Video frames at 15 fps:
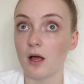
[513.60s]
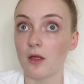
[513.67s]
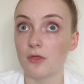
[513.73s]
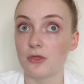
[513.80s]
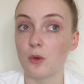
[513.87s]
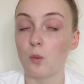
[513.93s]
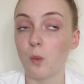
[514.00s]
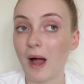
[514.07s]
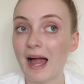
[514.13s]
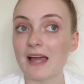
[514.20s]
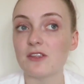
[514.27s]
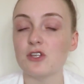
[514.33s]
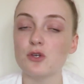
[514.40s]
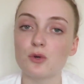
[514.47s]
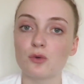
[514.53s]
the way
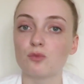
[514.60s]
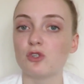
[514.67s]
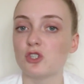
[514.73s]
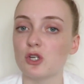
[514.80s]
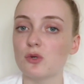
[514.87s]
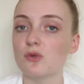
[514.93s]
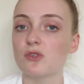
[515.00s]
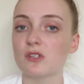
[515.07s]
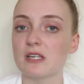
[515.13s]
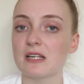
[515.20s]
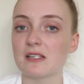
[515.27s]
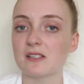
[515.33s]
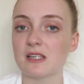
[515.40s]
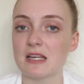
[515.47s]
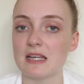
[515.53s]
that you can reduce
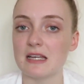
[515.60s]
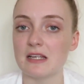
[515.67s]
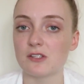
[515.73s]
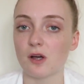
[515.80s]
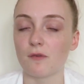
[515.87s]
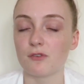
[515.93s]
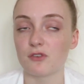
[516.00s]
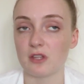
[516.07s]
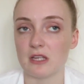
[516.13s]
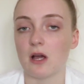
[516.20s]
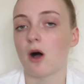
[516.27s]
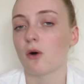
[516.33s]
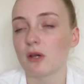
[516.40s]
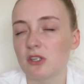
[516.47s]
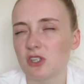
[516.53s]
this is obviously
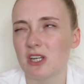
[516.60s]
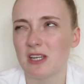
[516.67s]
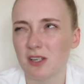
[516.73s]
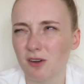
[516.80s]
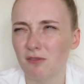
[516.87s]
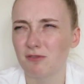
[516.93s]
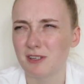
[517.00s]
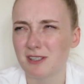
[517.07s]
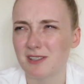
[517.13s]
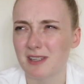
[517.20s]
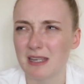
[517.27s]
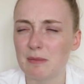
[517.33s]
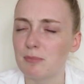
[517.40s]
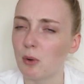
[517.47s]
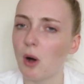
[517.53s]
hygiene,
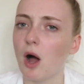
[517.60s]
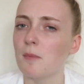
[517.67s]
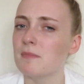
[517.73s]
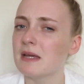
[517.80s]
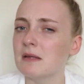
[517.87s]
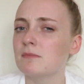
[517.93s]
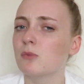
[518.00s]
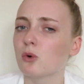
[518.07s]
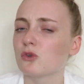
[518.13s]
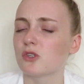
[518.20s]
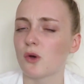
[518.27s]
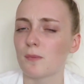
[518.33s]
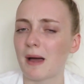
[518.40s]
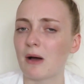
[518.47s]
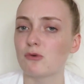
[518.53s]
obviously. But I mean more
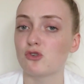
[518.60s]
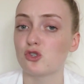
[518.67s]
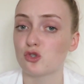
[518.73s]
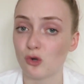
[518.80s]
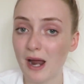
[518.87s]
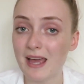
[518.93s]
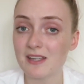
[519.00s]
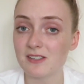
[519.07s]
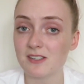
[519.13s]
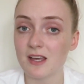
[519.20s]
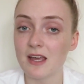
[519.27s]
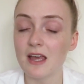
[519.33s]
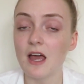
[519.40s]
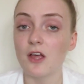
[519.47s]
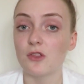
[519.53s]
so about stress.
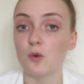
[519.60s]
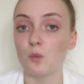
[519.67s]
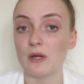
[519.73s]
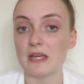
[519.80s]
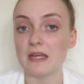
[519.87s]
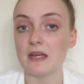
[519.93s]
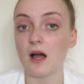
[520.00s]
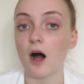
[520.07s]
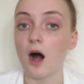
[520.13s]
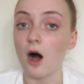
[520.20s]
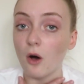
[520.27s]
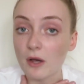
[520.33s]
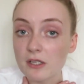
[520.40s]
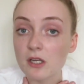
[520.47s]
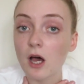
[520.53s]

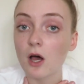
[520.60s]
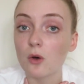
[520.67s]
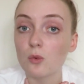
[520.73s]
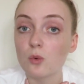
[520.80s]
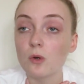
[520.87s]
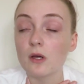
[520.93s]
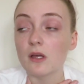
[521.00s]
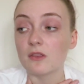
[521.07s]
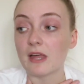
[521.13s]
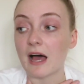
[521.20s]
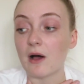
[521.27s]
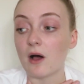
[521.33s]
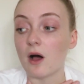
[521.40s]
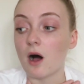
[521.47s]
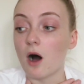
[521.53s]
I know
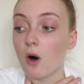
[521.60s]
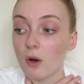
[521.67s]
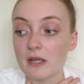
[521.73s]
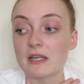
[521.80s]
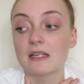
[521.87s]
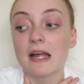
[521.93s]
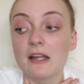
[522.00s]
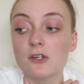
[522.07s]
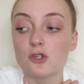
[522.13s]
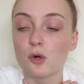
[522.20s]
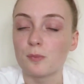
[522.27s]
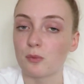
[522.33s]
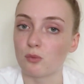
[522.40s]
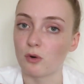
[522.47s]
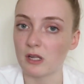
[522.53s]
that I can end
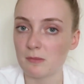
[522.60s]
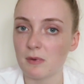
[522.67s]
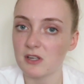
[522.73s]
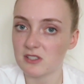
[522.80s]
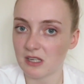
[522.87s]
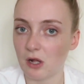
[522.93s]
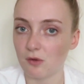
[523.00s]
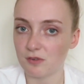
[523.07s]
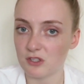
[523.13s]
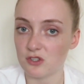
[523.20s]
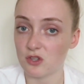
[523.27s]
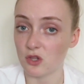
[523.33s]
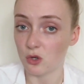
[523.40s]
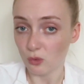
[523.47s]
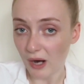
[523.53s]
up running myself
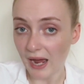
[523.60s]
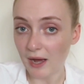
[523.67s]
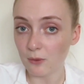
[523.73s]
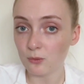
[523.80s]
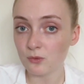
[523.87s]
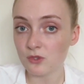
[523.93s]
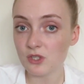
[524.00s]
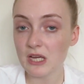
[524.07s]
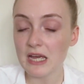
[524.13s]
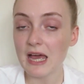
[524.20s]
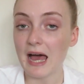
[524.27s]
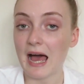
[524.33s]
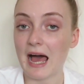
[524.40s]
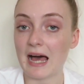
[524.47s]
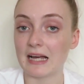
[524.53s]
into the ground
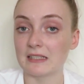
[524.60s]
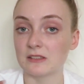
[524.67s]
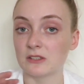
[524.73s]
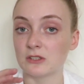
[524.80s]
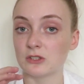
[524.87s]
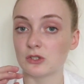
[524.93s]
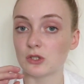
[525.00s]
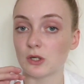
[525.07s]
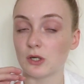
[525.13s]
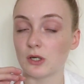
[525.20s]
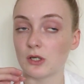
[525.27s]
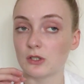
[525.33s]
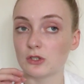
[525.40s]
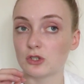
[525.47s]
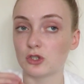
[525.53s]
and
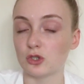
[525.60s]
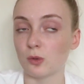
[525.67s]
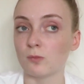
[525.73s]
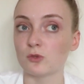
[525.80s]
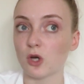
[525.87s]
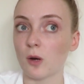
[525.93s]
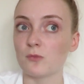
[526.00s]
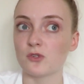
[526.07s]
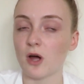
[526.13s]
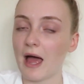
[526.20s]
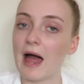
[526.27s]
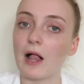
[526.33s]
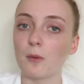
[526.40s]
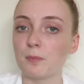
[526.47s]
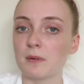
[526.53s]
sometimes not
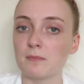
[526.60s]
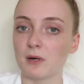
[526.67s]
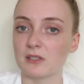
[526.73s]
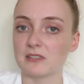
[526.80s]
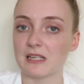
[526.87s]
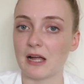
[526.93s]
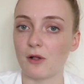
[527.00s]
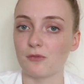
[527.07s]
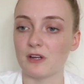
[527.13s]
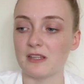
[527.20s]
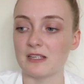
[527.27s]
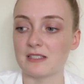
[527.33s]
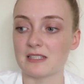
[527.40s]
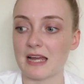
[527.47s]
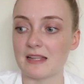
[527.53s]
helping myself, in
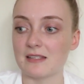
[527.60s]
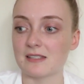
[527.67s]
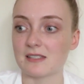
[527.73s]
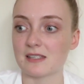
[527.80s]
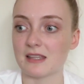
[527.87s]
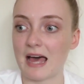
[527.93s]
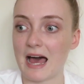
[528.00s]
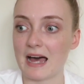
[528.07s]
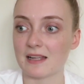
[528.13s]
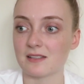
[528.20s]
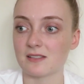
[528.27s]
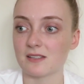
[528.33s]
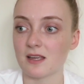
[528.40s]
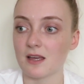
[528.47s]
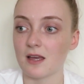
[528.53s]
the sense
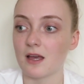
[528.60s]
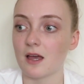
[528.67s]
that